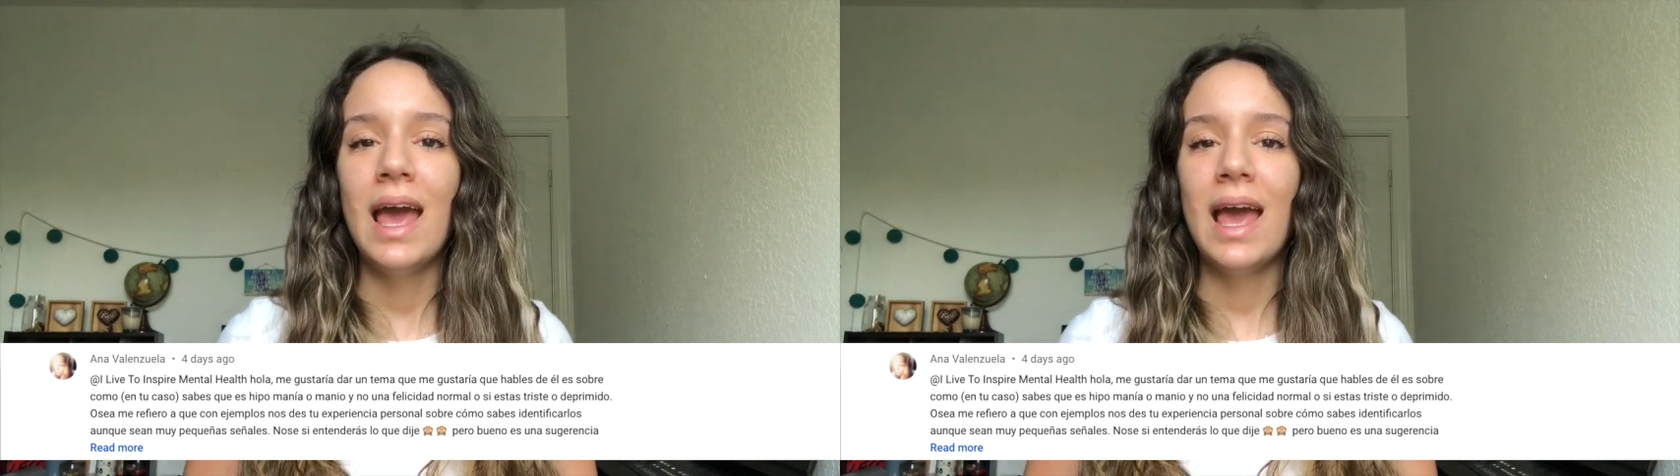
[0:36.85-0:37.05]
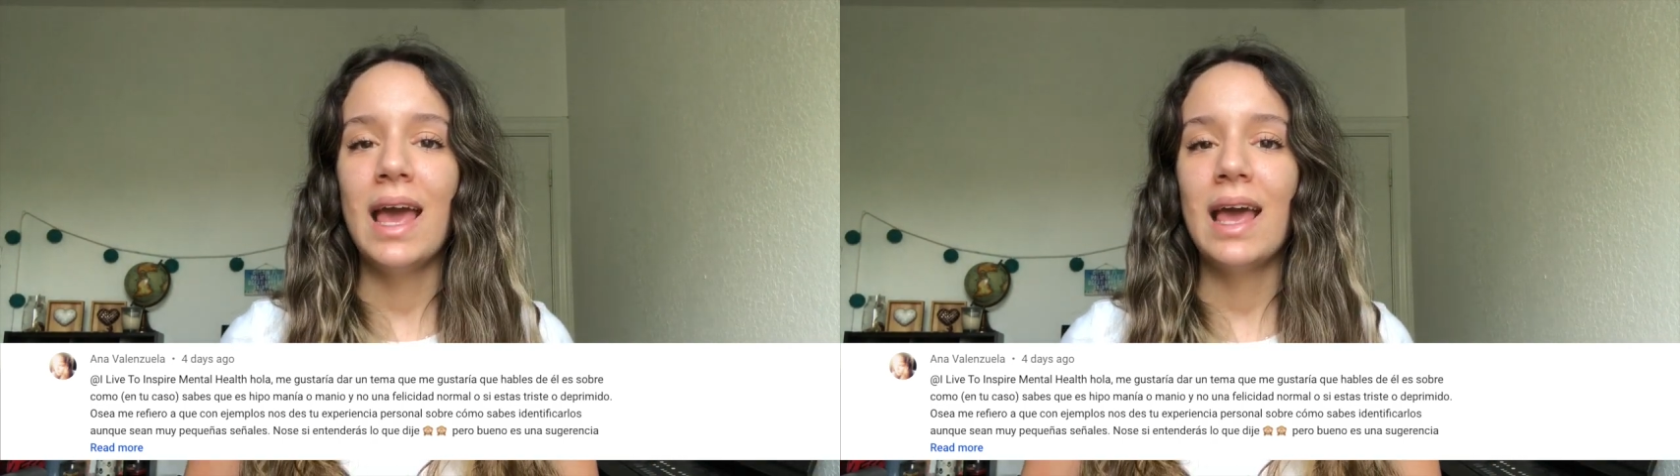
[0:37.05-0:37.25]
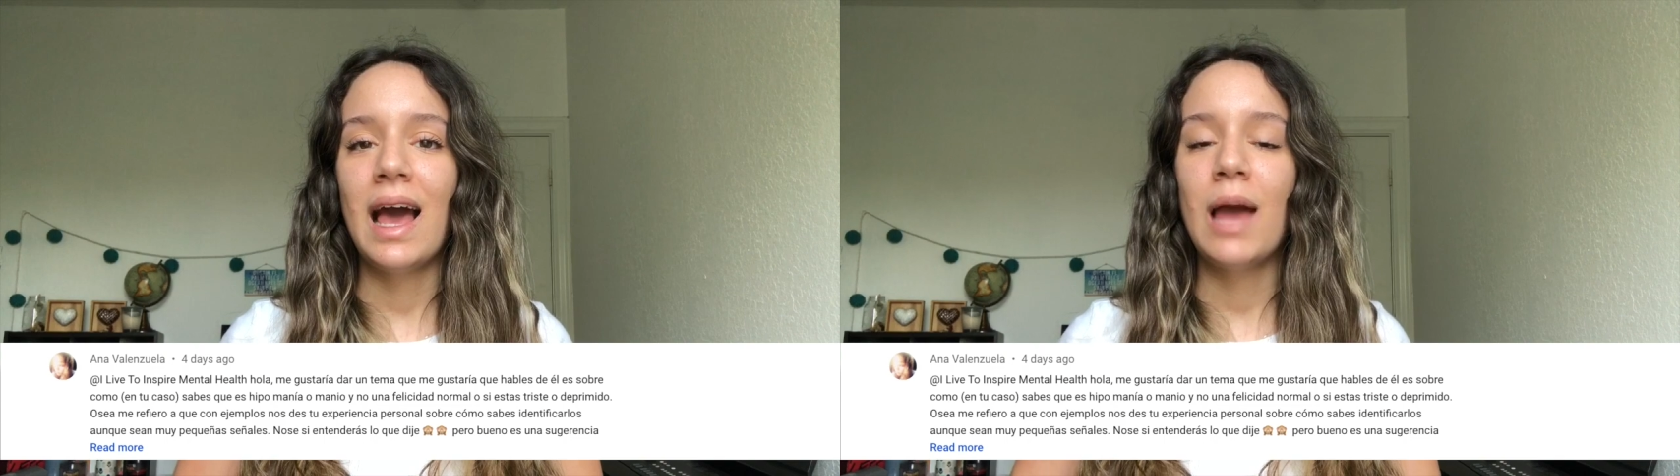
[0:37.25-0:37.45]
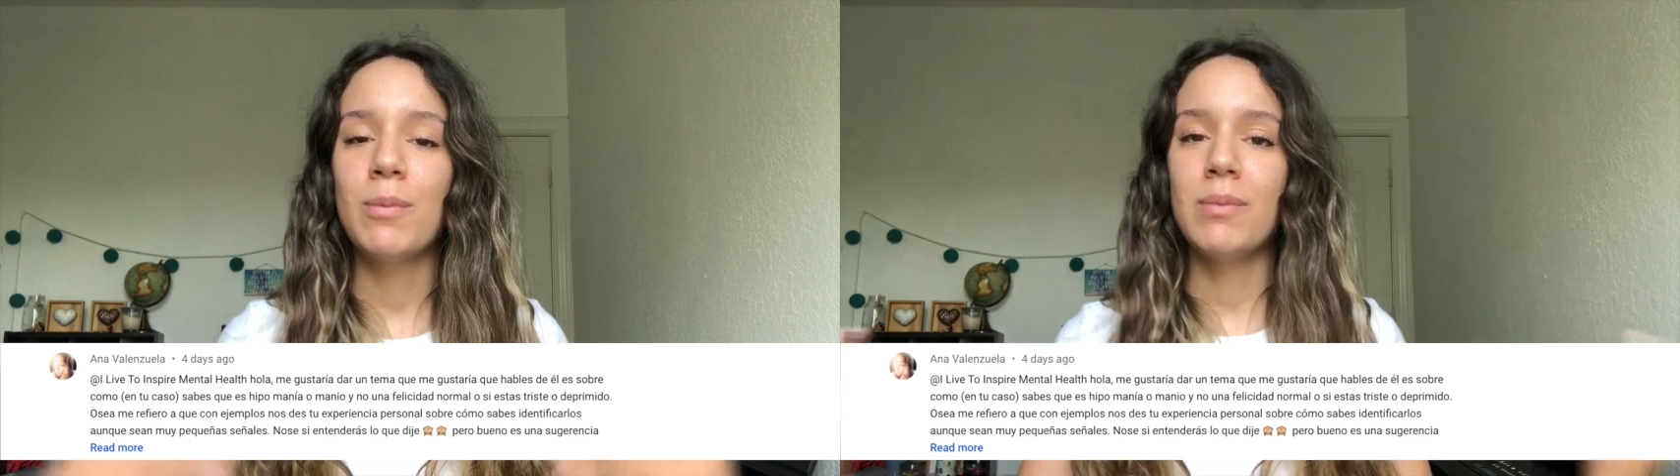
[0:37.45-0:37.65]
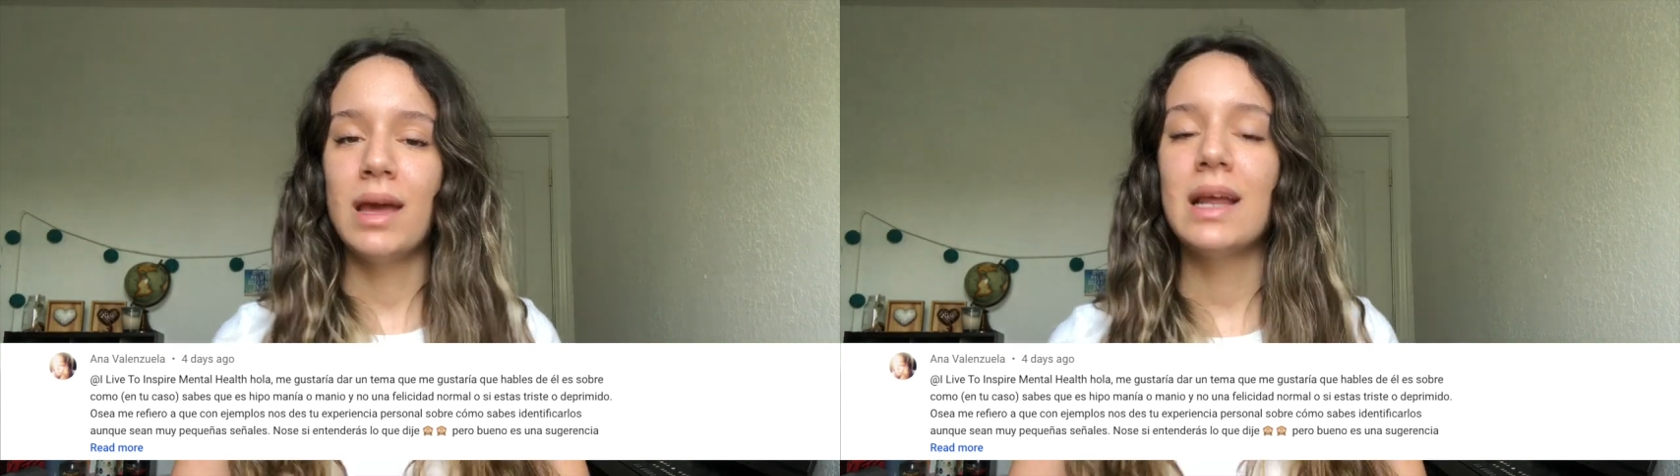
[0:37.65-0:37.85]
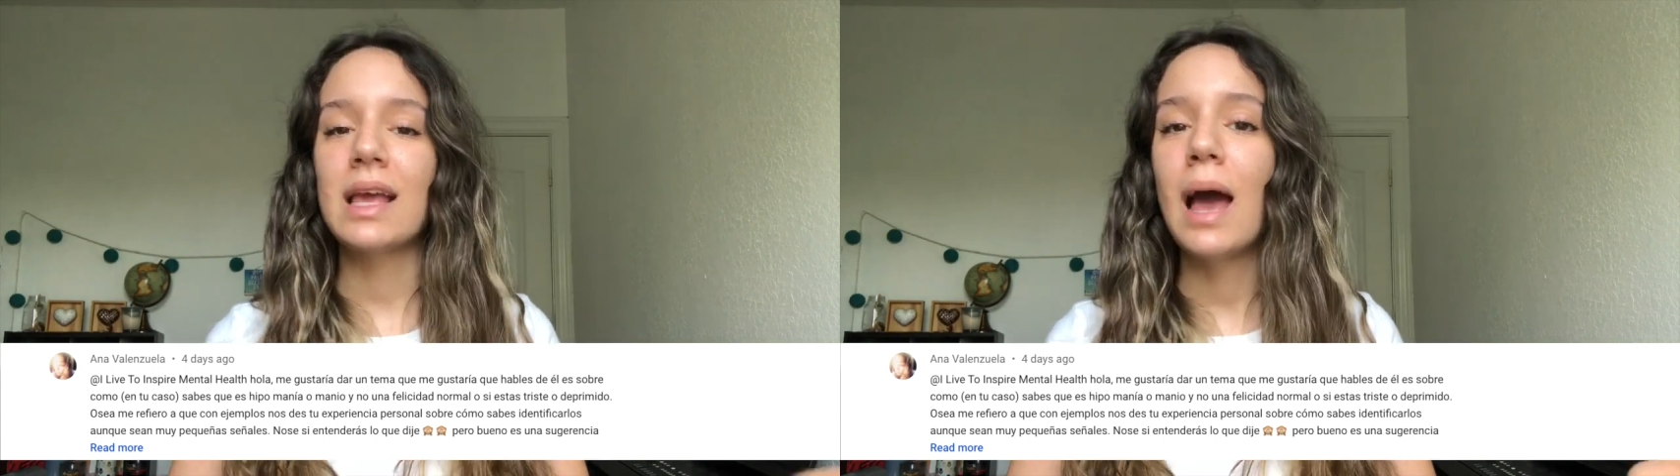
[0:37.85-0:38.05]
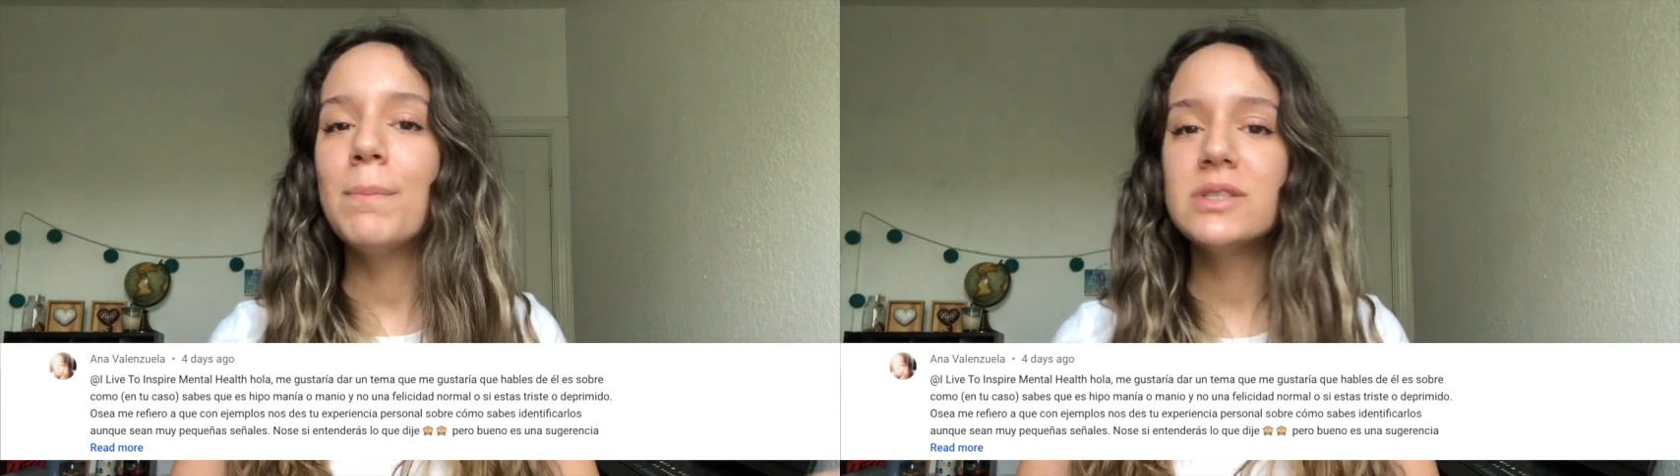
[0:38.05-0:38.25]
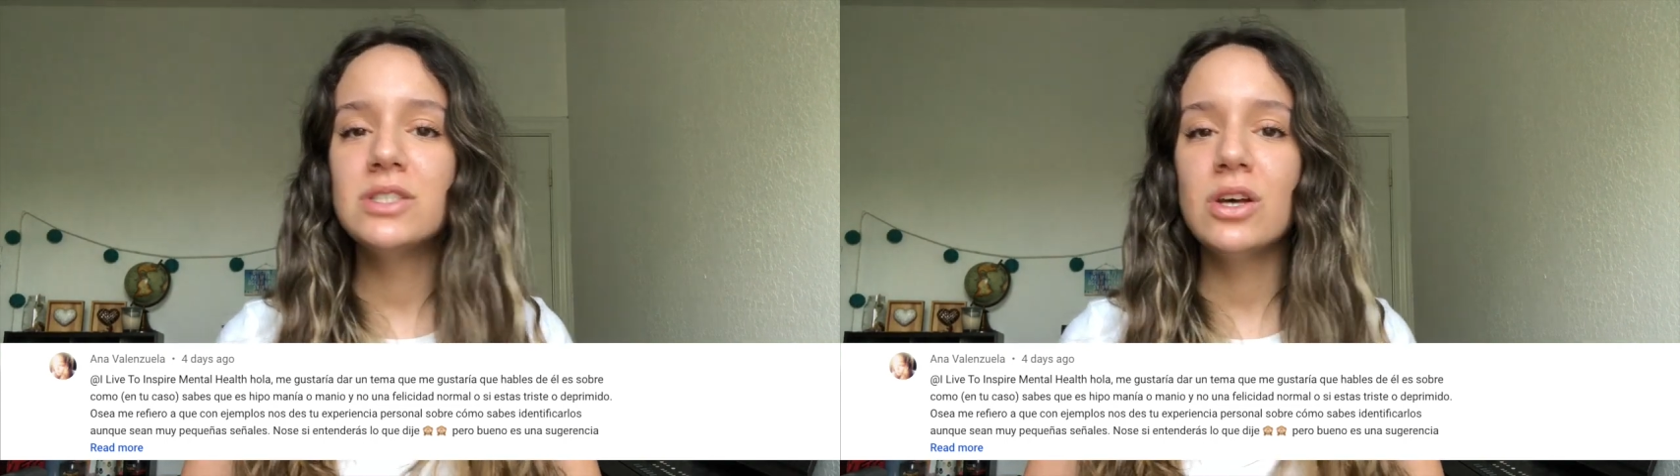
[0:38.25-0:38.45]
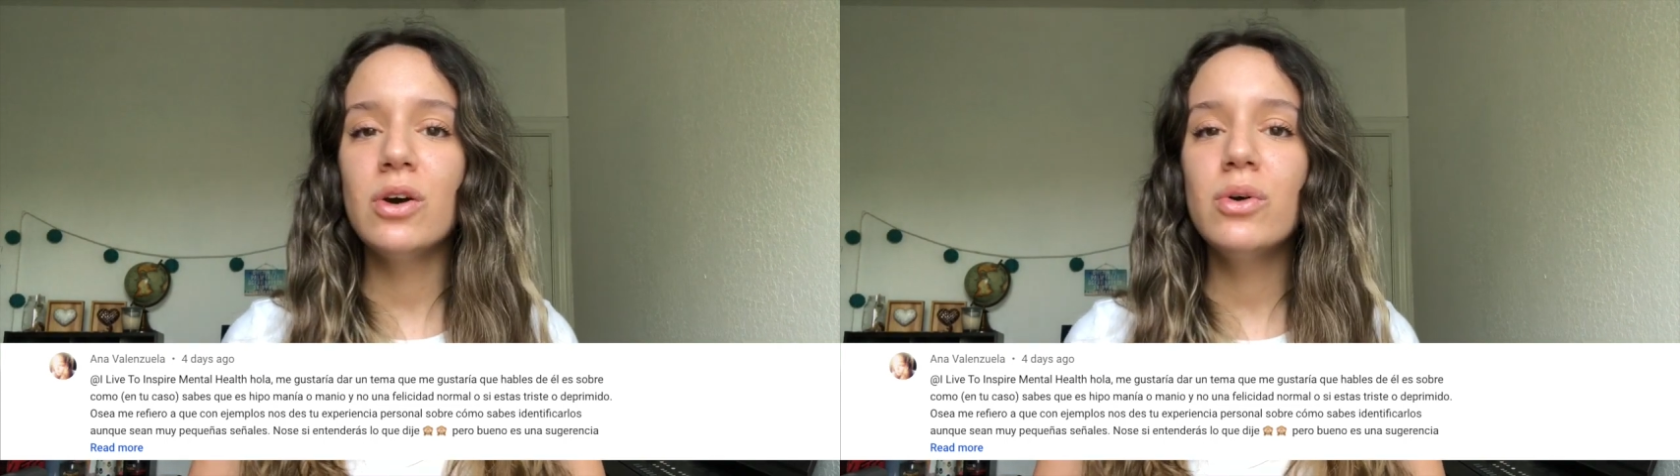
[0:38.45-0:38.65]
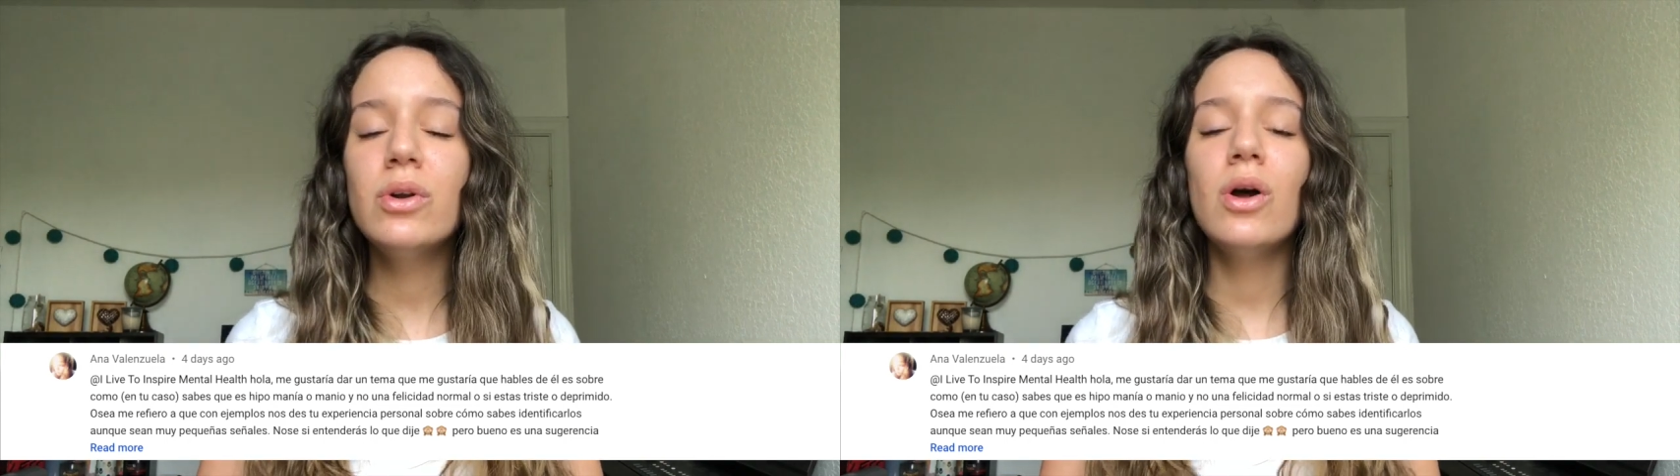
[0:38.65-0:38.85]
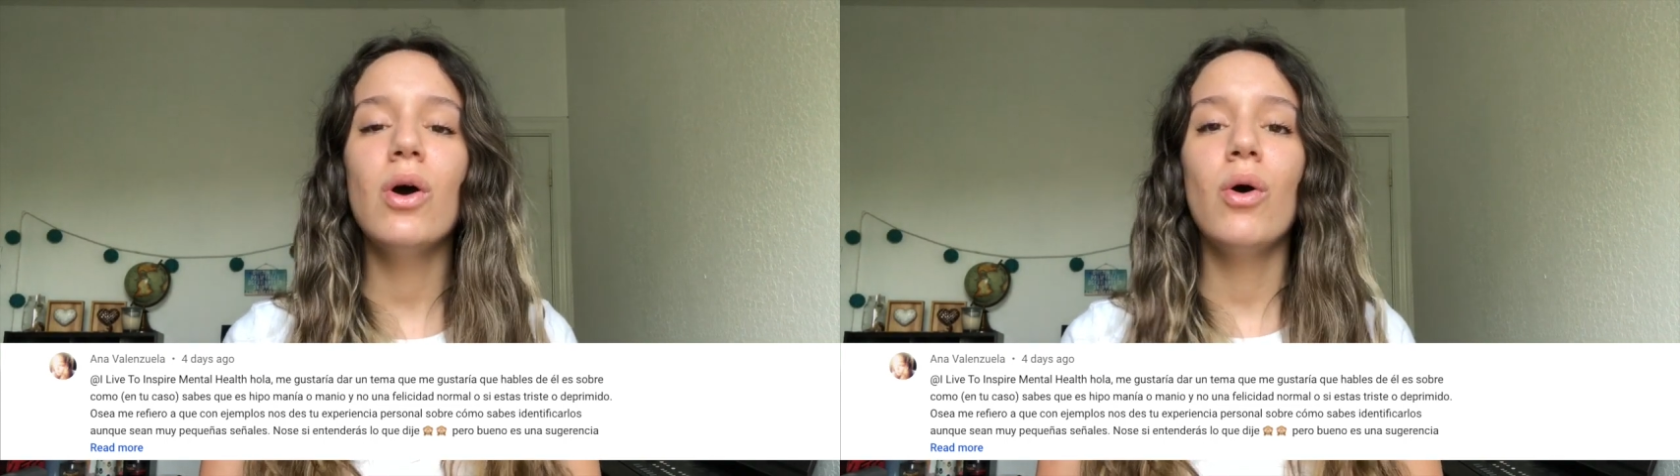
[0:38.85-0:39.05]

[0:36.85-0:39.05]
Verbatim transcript: a hypomanic episode